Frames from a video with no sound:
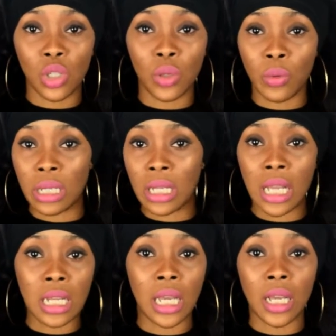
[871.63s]
to you in
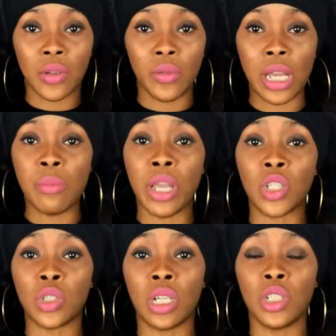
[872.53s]
any kind of way,
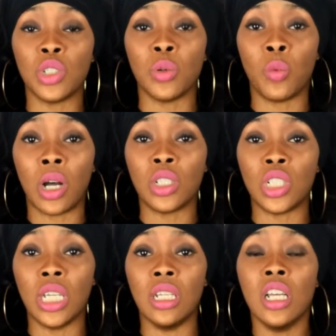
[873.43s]
make sure that you're
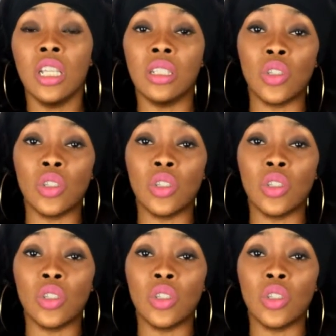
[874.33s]
watching.